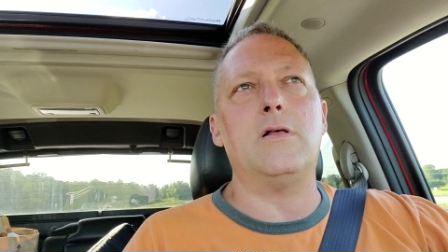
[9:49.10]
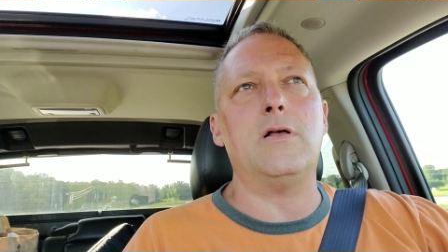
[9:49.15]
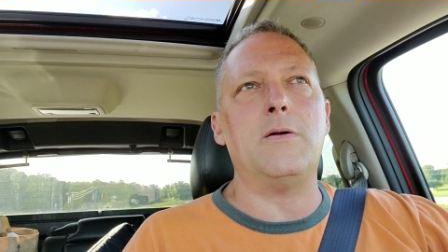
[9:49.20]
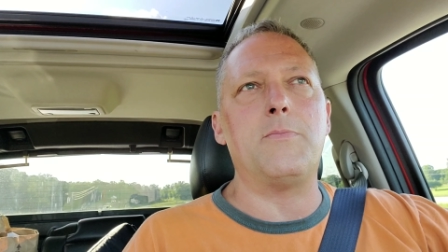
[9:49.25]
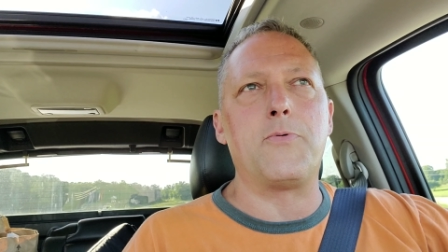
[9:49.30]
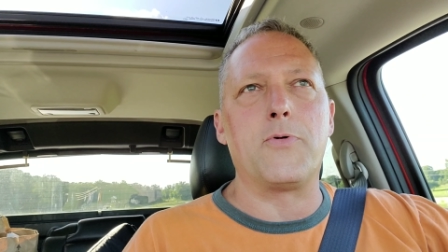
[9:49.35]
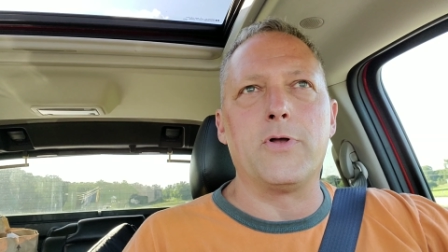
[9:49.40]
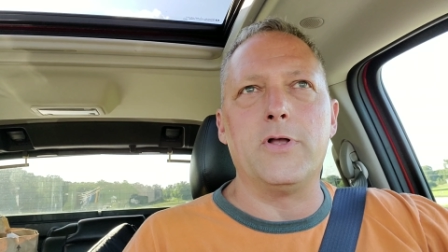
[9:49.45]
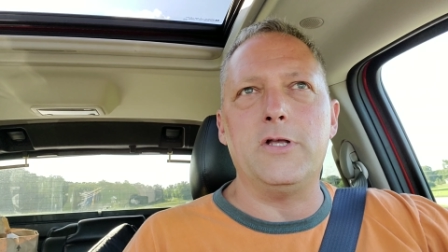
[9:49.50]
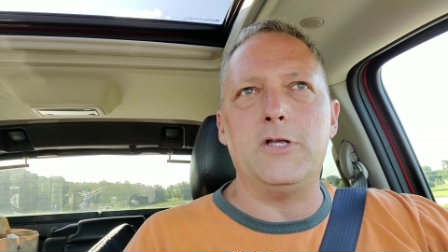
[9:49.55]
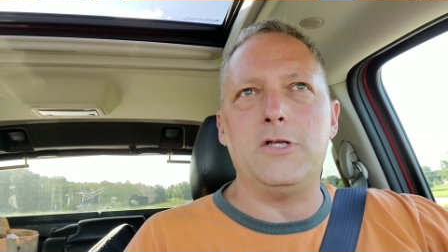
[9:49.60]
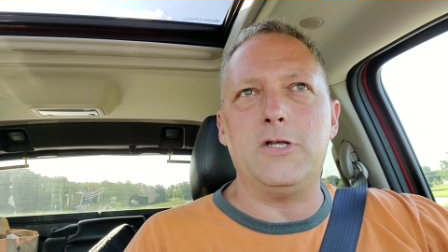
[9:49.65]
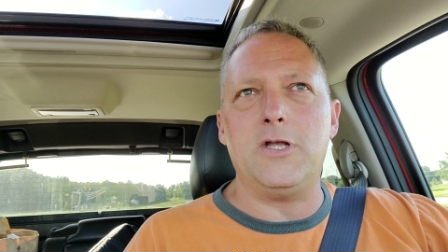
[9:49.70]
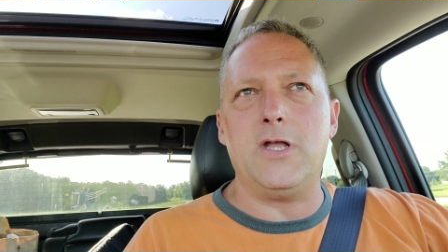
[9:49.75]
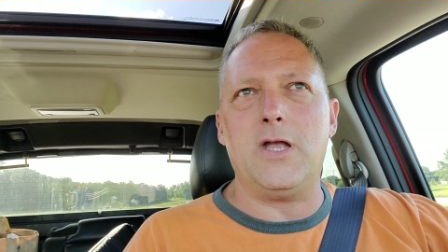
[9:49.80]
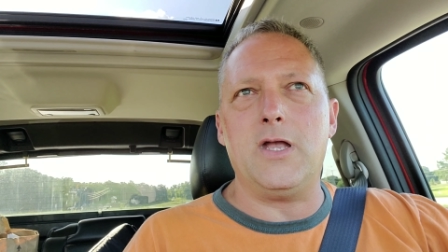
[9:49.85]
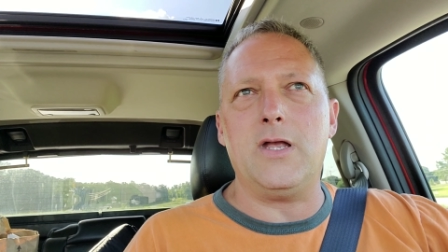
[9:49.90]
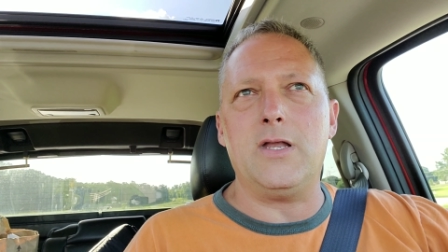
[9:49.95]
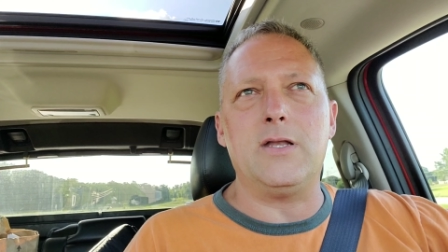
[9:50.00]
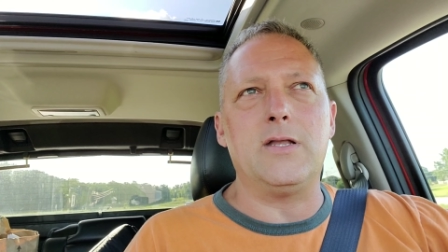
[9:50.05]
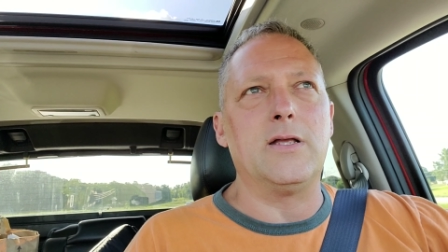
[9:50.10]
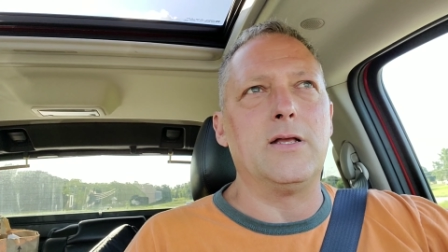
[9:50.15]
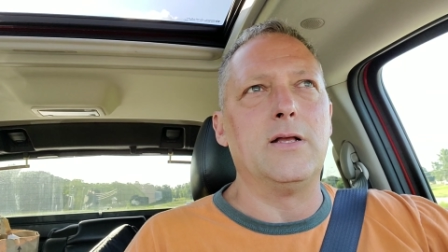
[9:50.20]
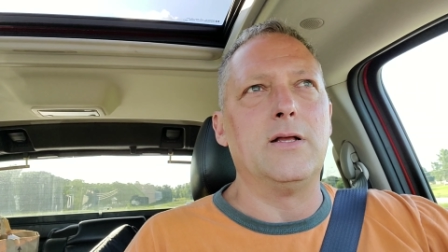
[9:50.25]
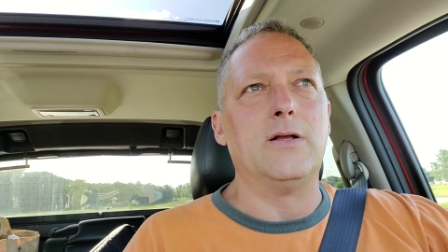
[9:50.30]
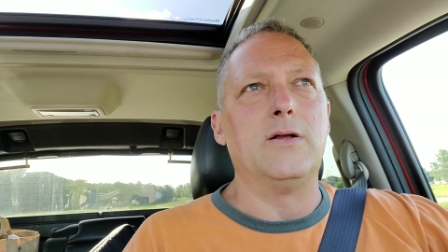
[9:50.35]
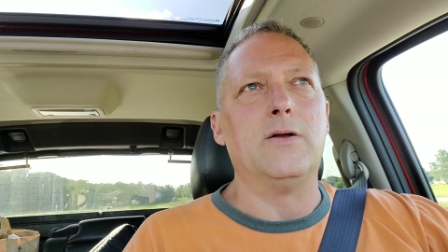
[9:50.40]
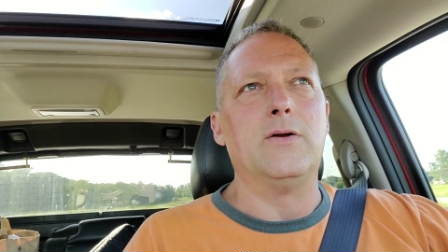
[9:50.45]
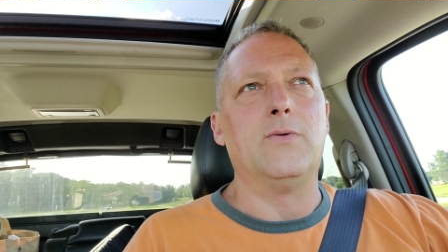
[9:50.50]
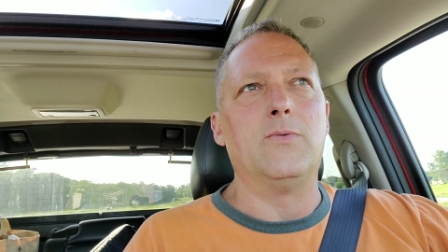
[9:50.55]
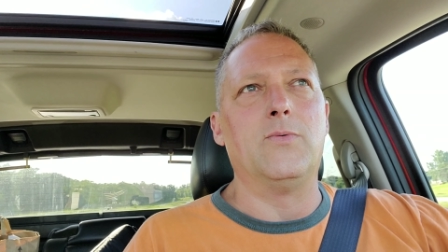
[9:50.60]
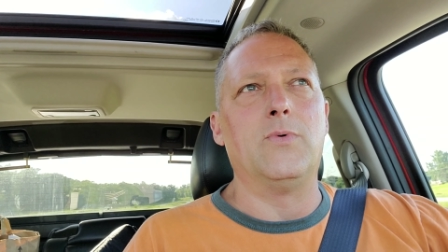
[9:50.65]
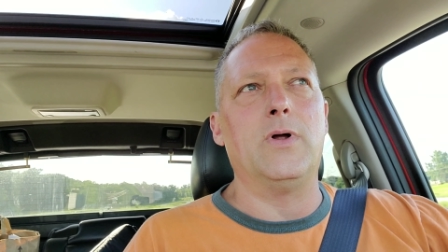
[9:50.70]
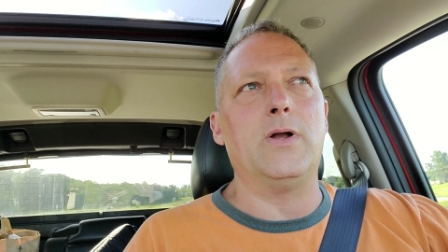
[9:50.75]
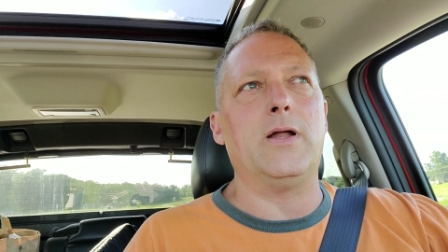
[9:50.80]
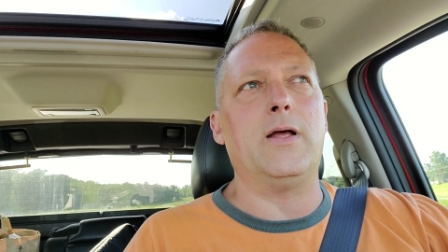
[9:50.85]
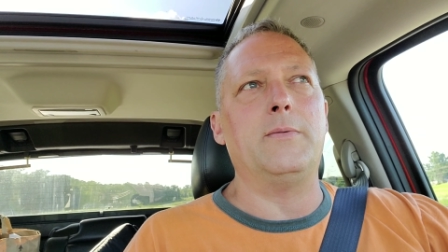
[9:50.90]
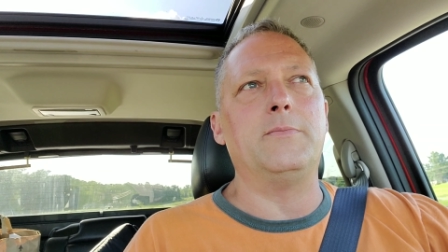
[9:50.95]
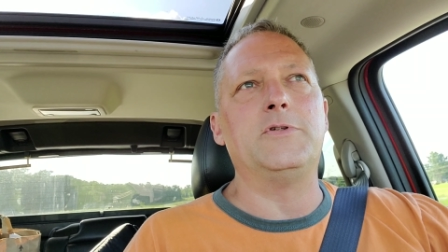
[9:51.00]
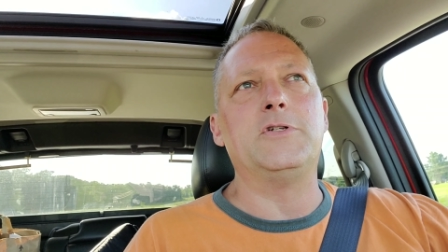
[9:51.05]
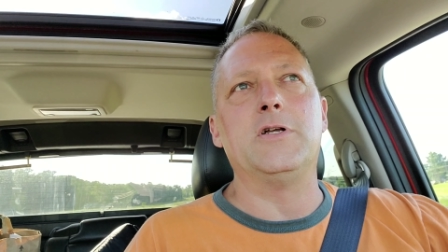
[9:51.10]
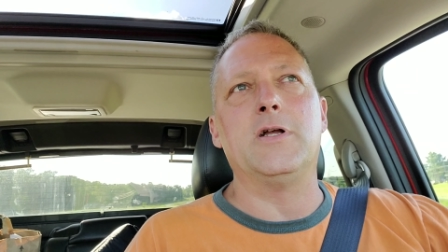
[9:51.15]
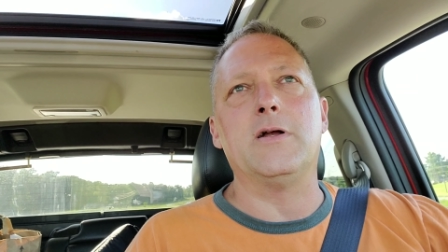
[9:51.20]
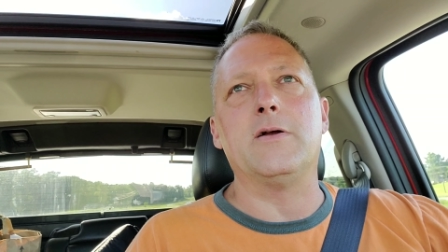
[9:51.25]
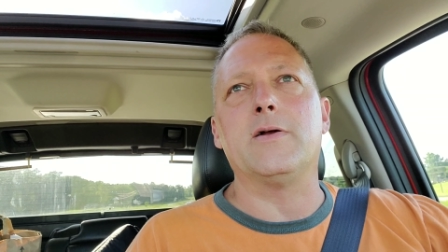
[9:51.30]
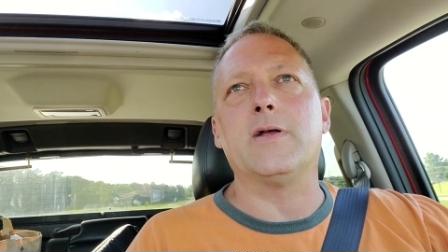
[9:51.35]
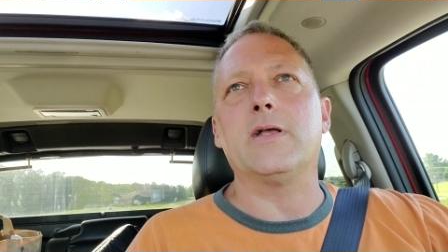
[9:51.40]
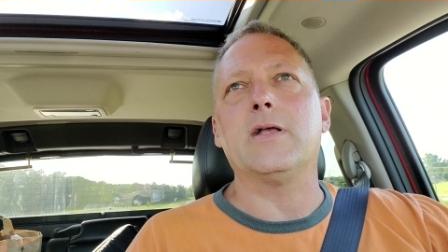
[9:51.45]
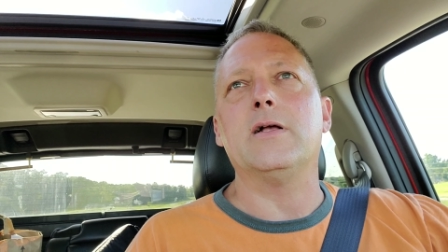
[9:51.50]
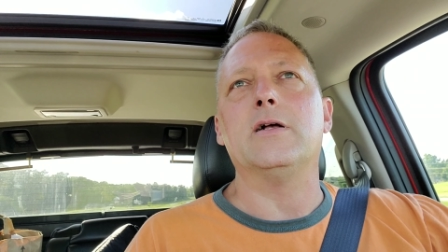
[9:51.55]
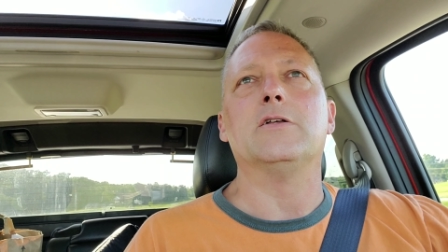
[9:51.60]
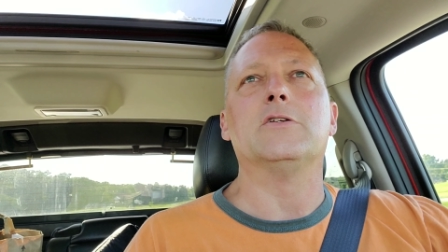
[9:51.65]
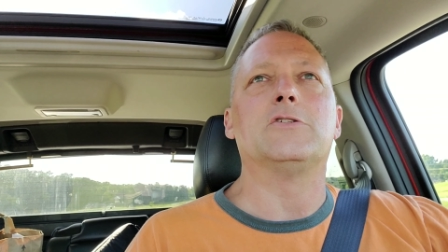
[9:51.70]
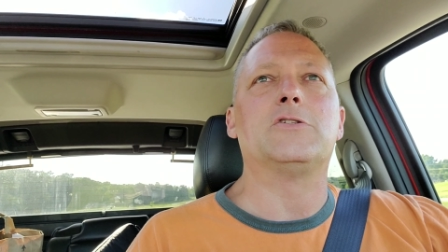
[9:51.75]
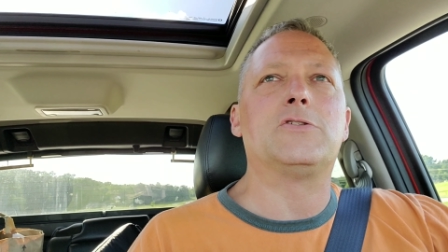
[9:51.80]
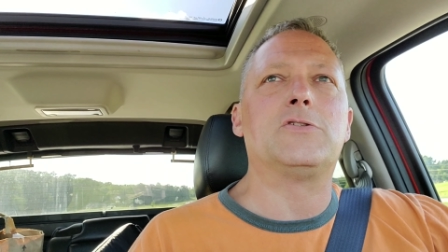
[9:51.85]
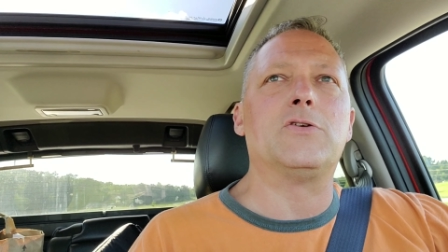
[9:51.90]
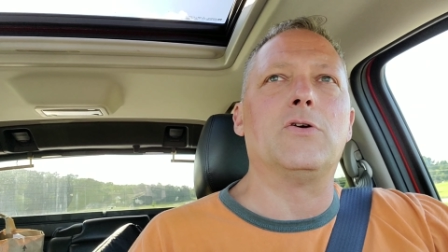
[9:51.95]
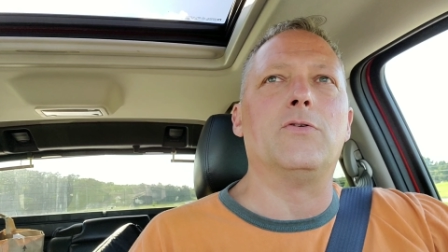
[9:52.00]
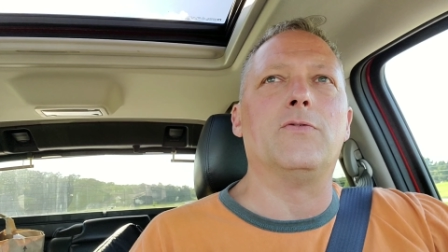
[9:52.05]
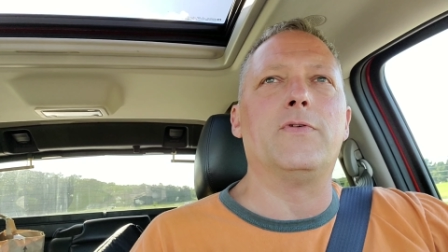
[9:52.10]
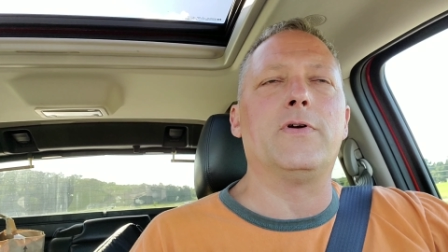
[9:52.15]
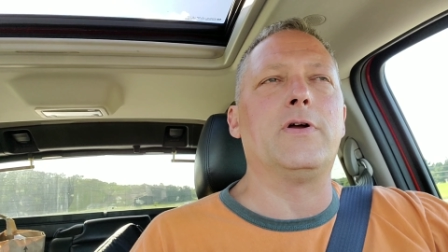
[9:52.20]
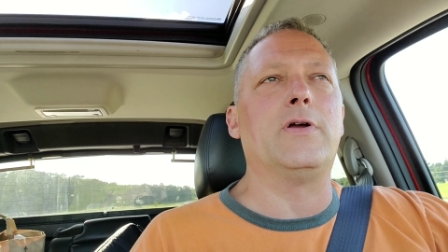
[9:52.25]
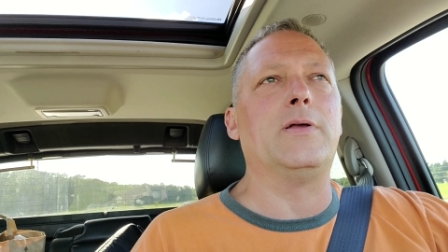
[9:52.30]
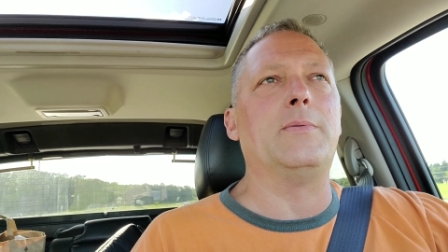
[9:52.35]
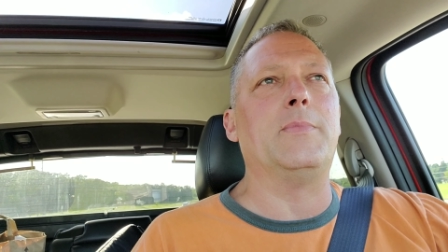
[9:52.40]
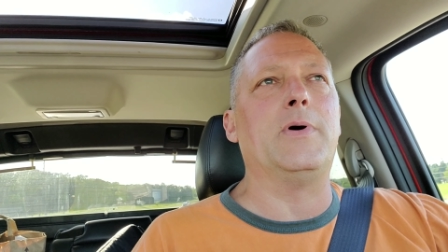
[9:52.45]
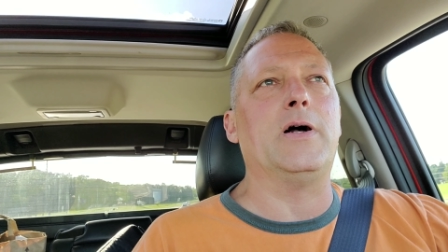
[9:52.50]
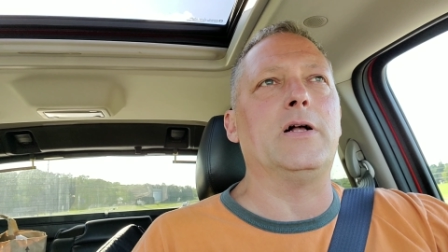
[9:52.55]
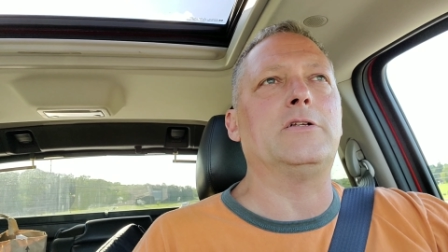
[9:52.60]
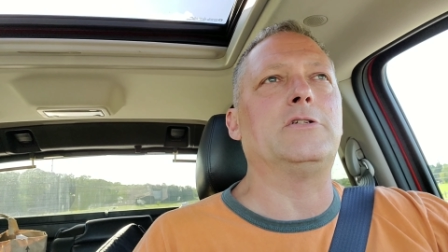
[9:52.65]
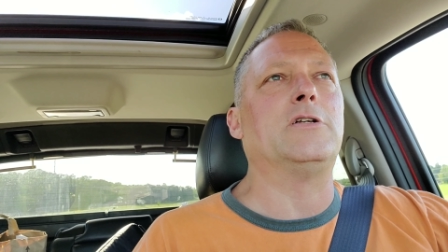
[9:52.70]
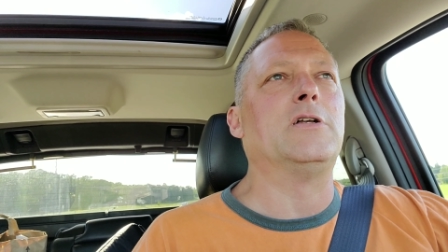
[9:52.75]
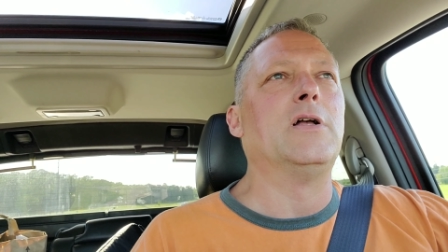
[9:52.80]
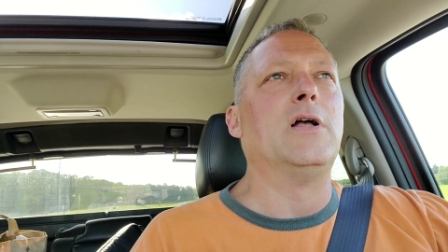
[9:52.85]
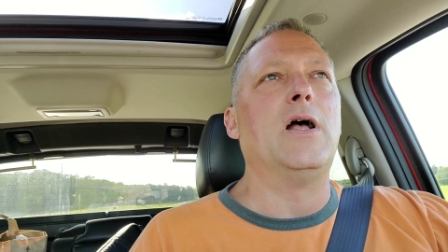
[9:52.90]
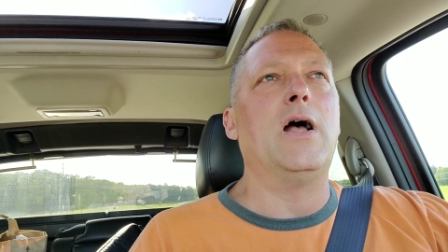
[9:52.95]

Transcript: appreciate what I'm sharing so very much.